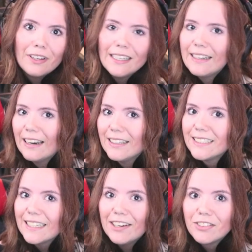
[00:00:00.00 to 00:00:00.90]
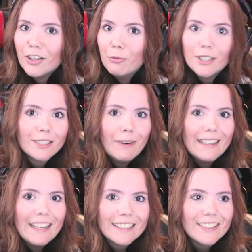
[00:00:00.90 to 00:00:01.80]
in the Netherlands and I've done a
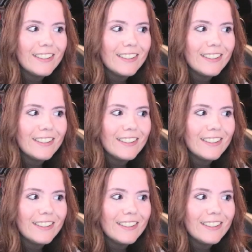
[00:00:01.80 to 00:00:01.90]
multimedia study,